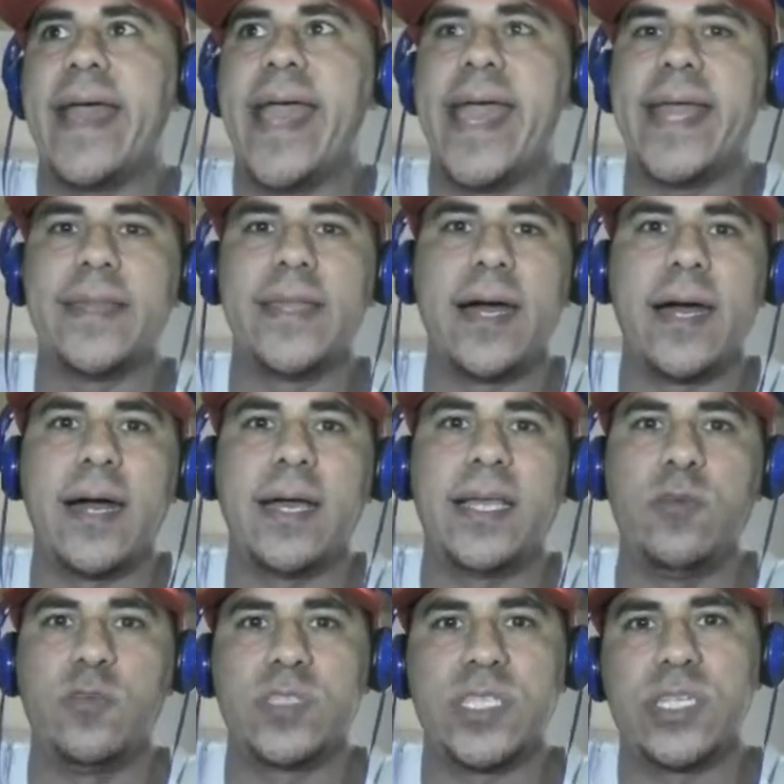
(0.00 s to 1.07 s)
and he
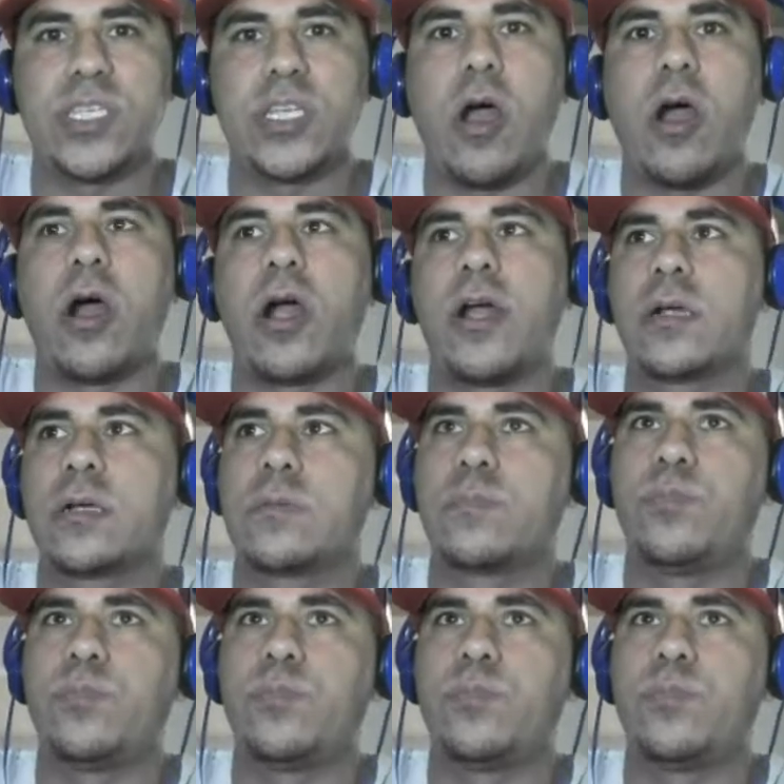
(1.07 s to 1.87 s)
was in his car,